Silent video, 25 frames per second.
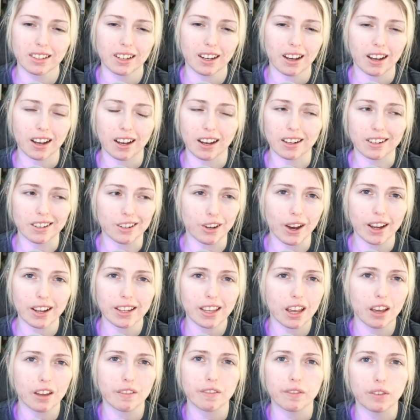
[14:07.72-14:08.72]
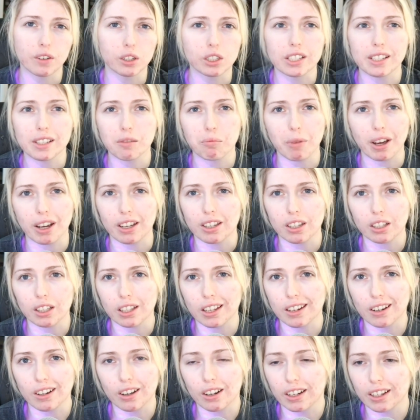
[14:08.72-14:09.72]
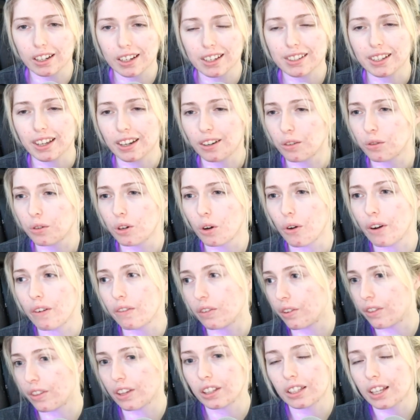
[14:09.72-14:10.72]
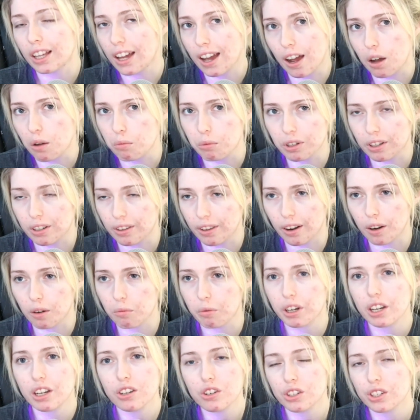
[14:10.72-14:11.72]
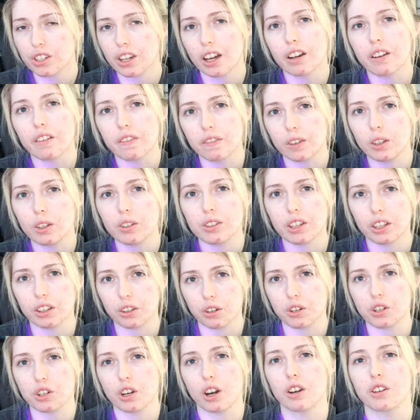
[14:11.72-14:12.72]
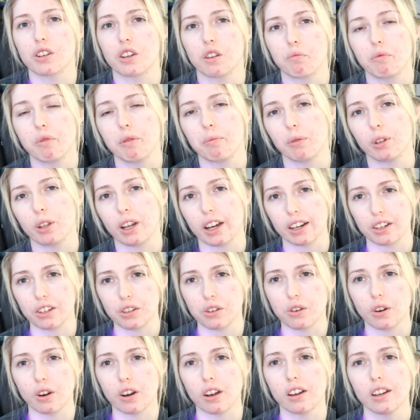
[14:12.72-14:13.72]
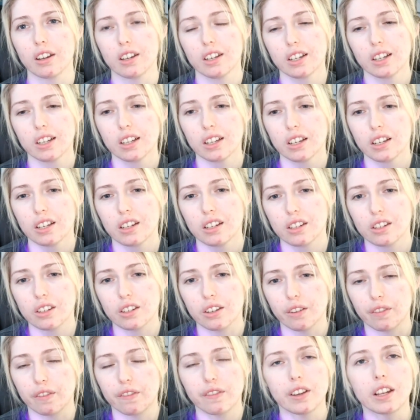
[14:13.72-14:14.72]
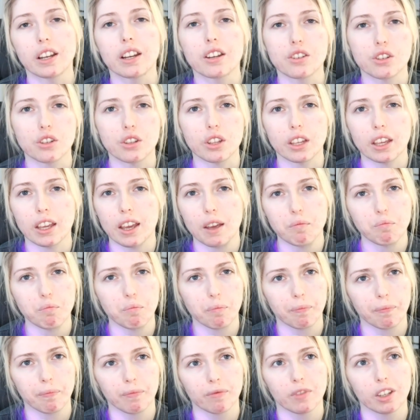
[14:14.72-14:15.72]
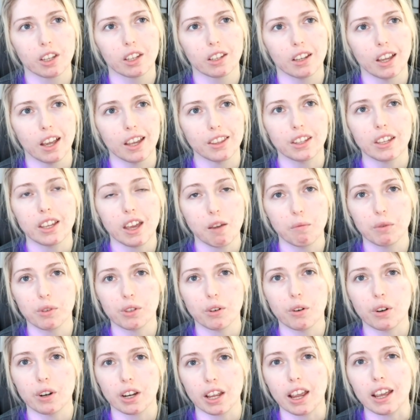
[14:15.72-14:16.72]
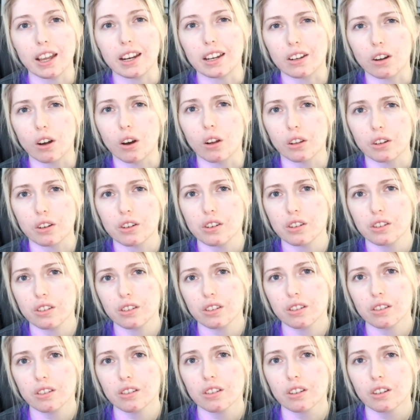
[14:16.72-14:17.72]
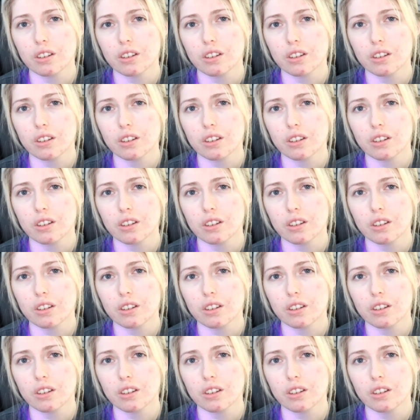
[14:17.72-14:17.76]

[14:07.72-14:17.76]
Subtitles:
I don't know. I can't fully speculate on it because I don't know everything that happened there. But it just kind of feels like they're charging people extra to finish the game. And the game was already $80.